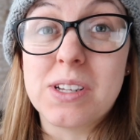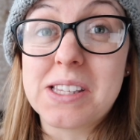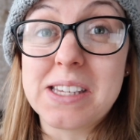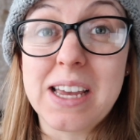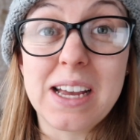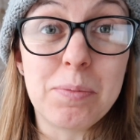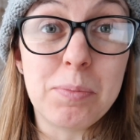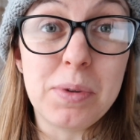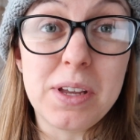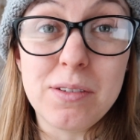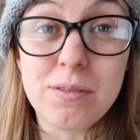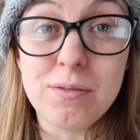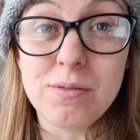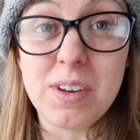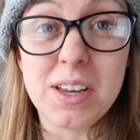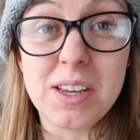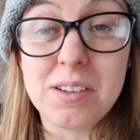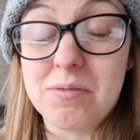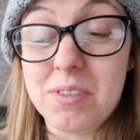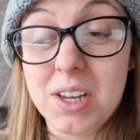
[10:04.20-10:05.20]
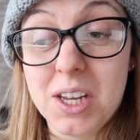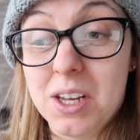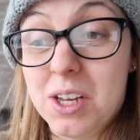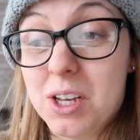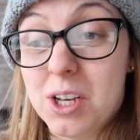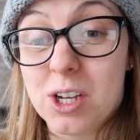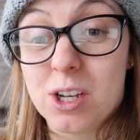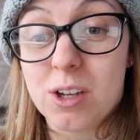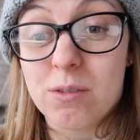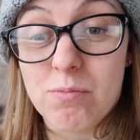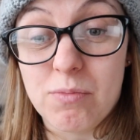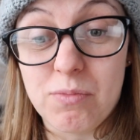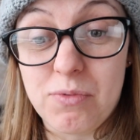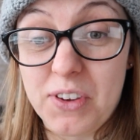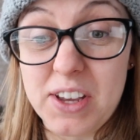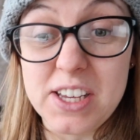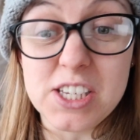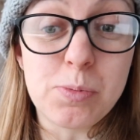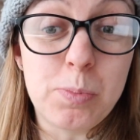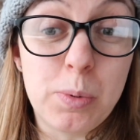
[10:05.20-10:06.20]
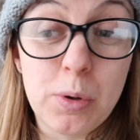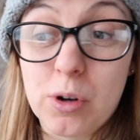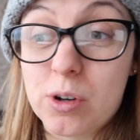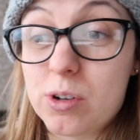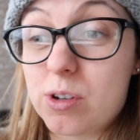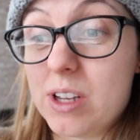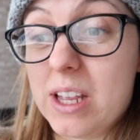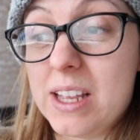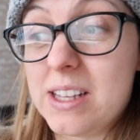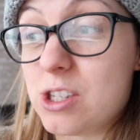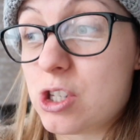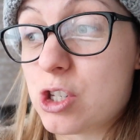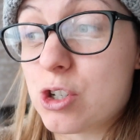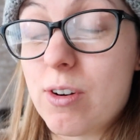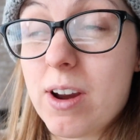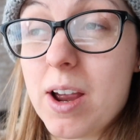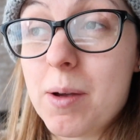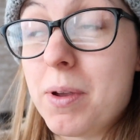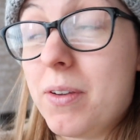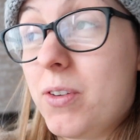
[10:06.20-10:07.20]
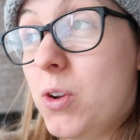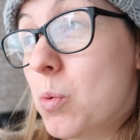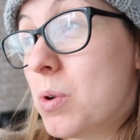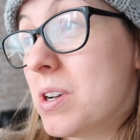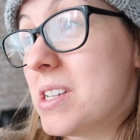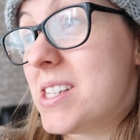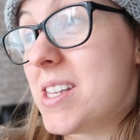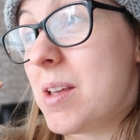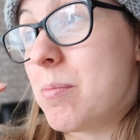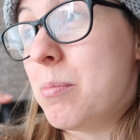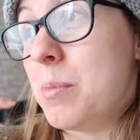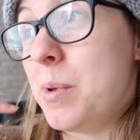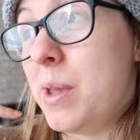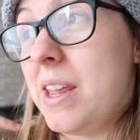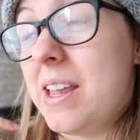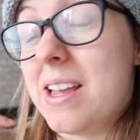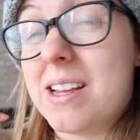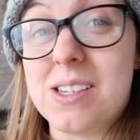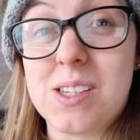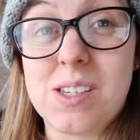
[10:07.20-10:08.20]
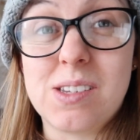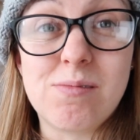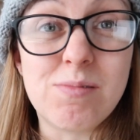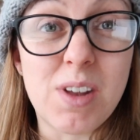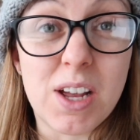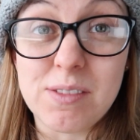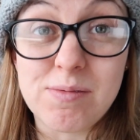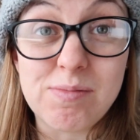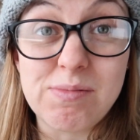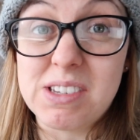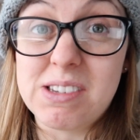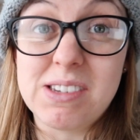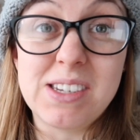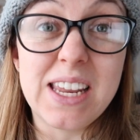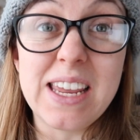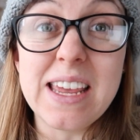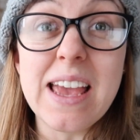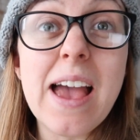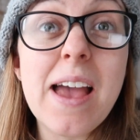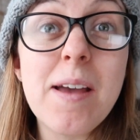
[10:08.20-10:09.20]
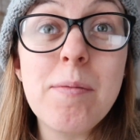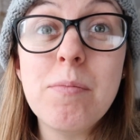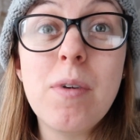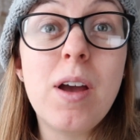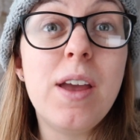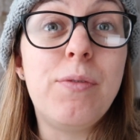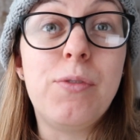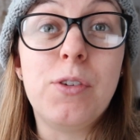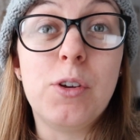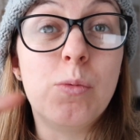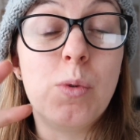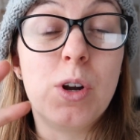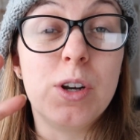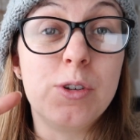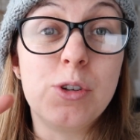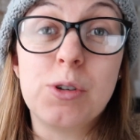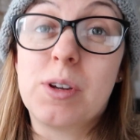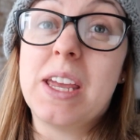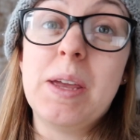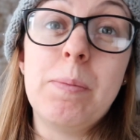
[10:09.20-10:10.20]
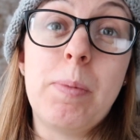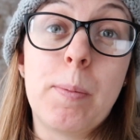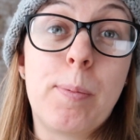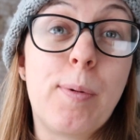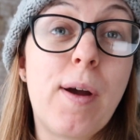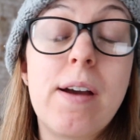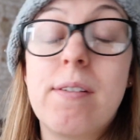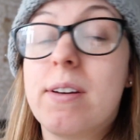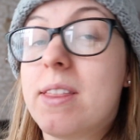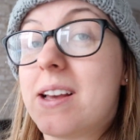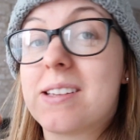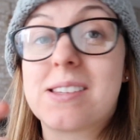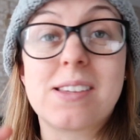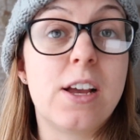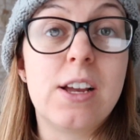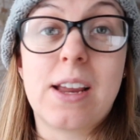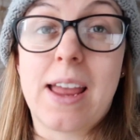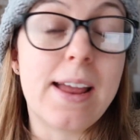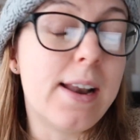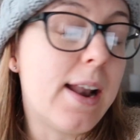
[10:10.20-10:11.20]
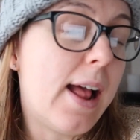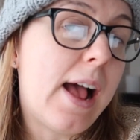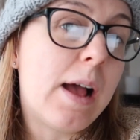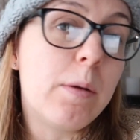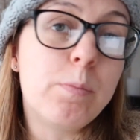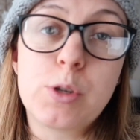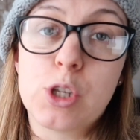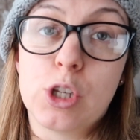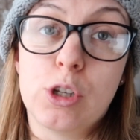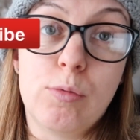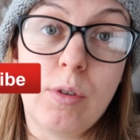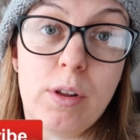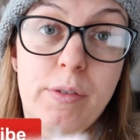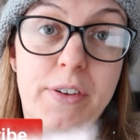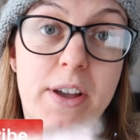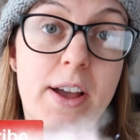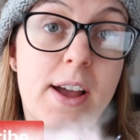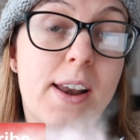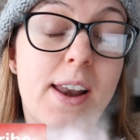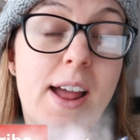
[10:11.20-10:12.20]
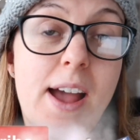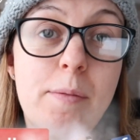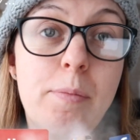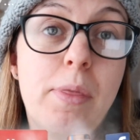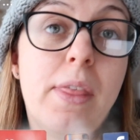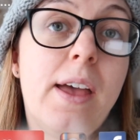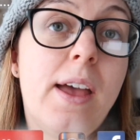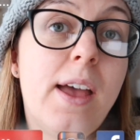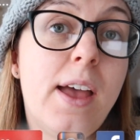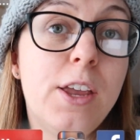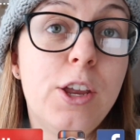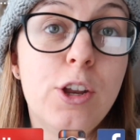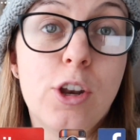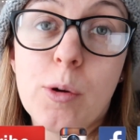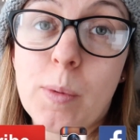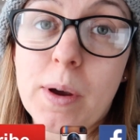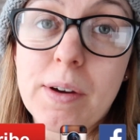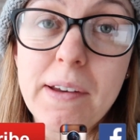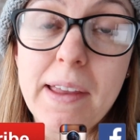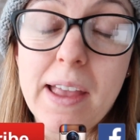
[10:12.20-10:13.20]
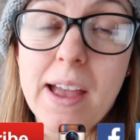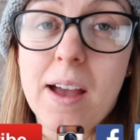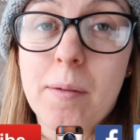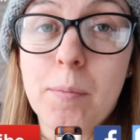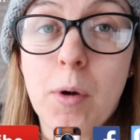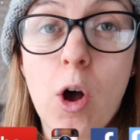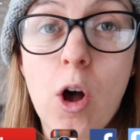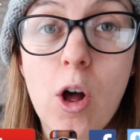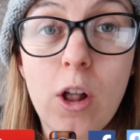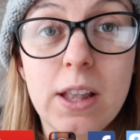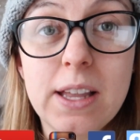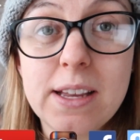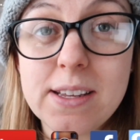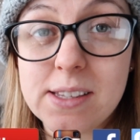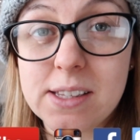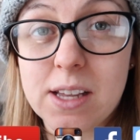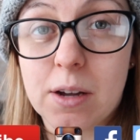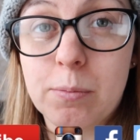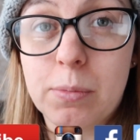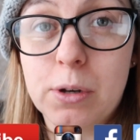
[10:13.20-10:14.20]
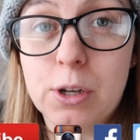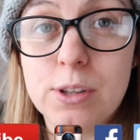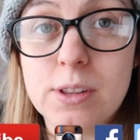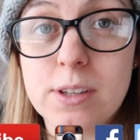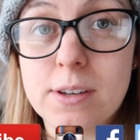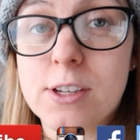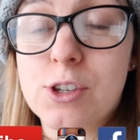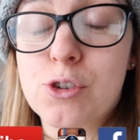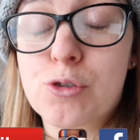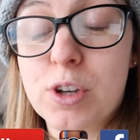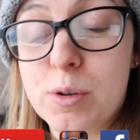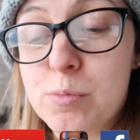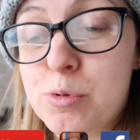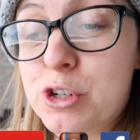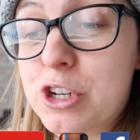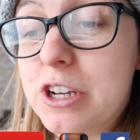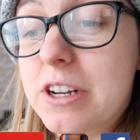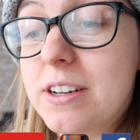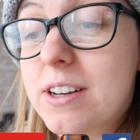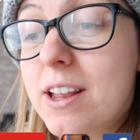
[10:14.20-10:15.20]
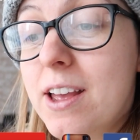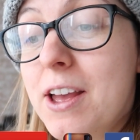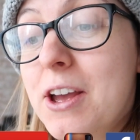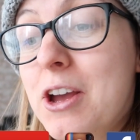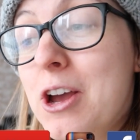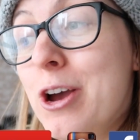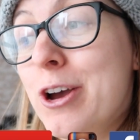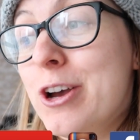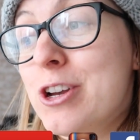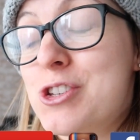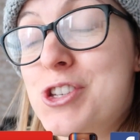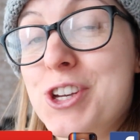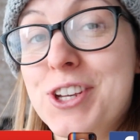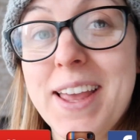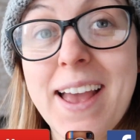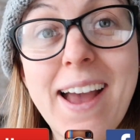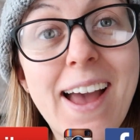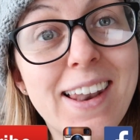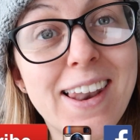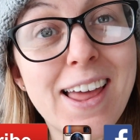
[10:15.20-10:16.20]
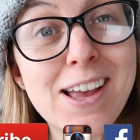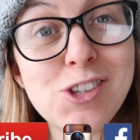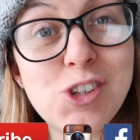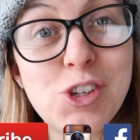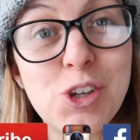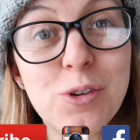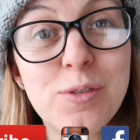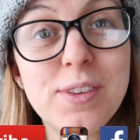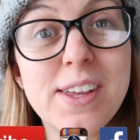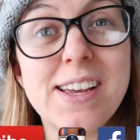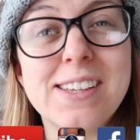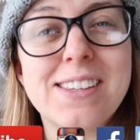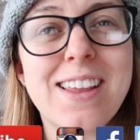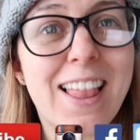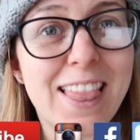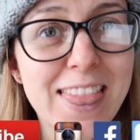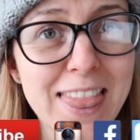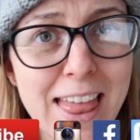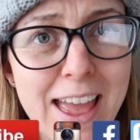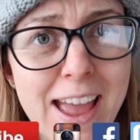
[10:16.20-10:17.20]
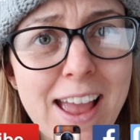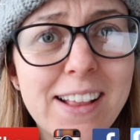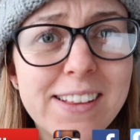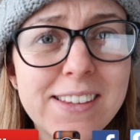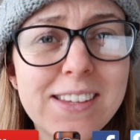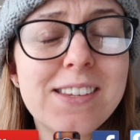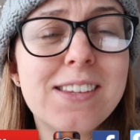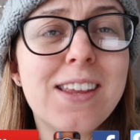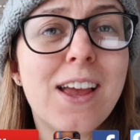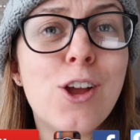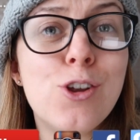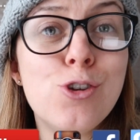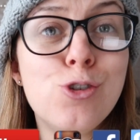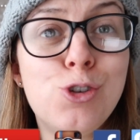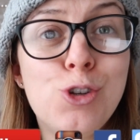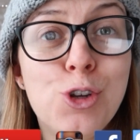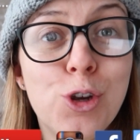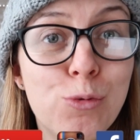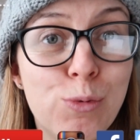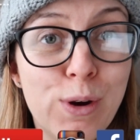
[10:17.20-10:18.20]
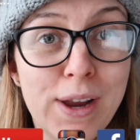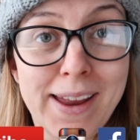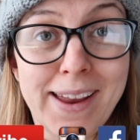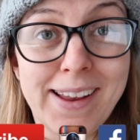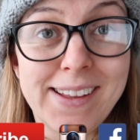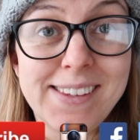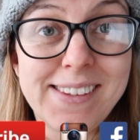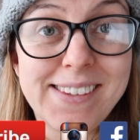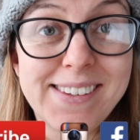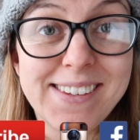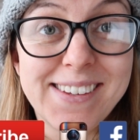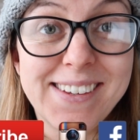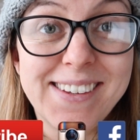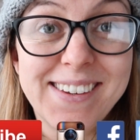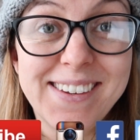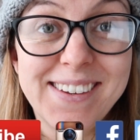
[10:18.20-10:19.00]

want to tag me in, in Facebook, Instagram, if you want to send me a, a DM if you wanted to keep it private. That's, again, absolutely fine. I'm there. You know where I am. All links down below in the description. So, yeah, let's do this. Let's do it.